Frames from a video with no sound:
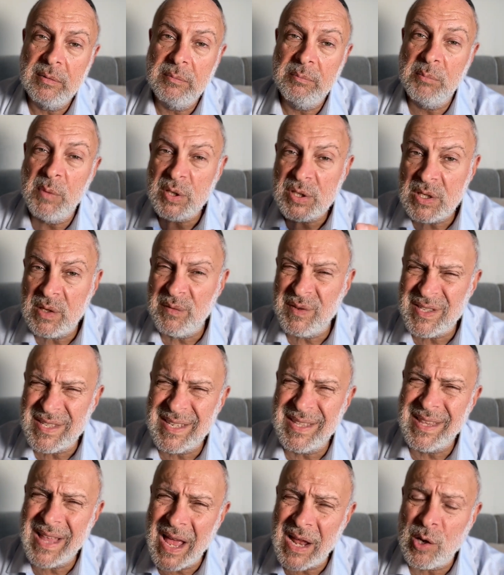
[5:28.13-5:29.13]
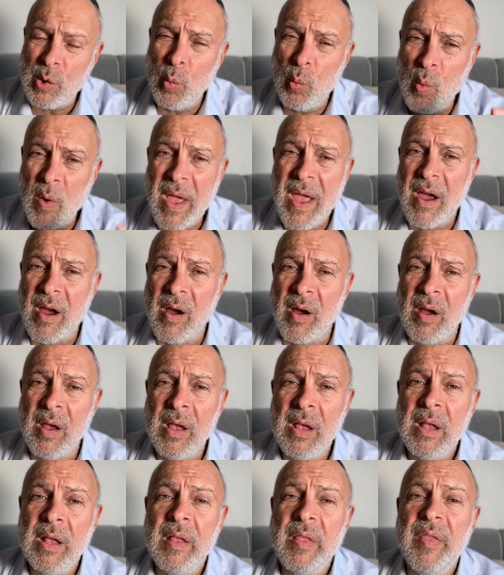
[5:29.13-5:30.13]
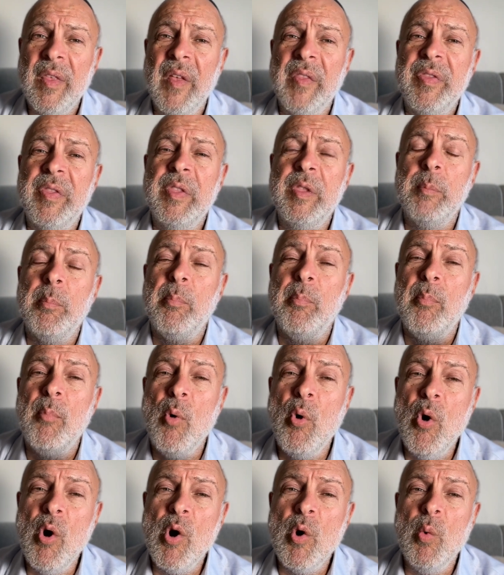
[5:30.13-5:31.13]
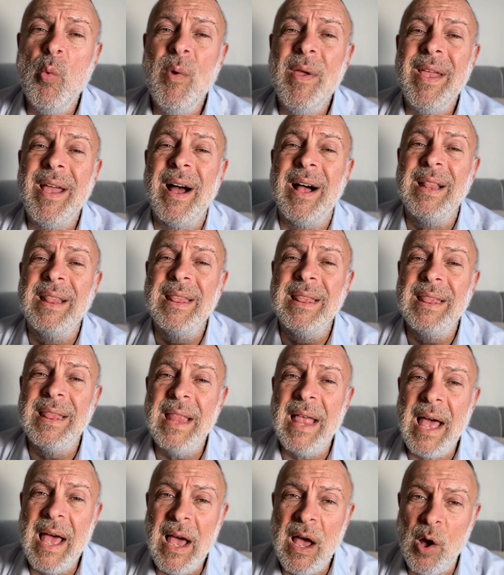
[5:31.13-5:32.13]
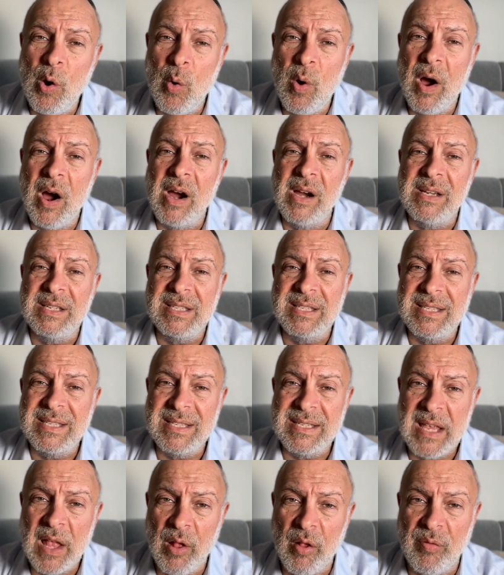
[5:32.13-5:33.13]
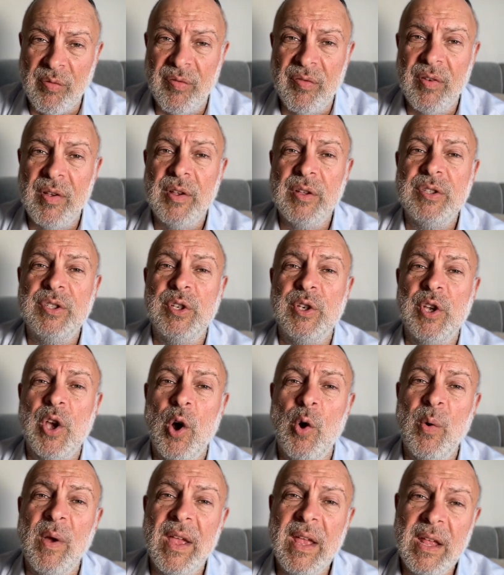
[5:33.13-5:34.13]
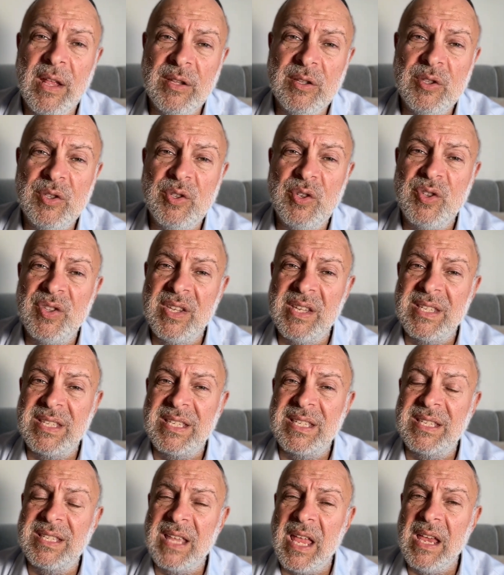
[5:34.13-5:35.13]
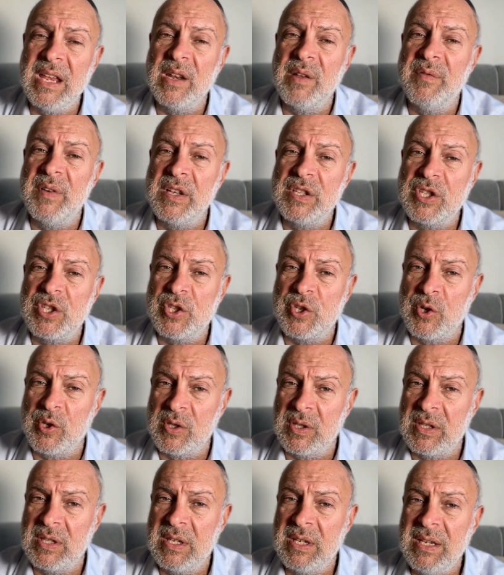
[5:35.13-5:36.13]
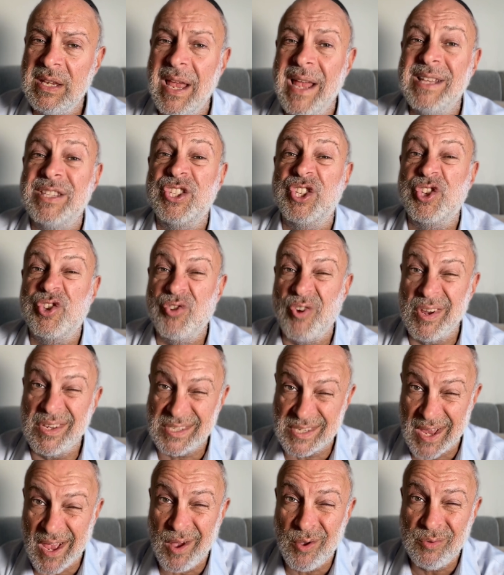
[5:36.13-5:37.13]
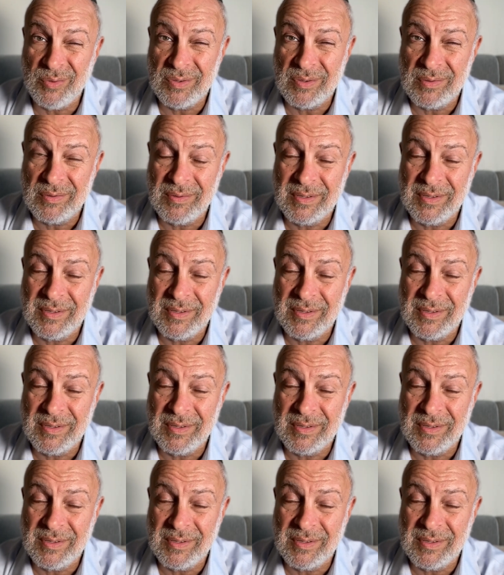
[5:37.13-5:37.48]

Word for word: most of us are not aware that the more we allow ourselves to go into this state of uncertainty and stress out,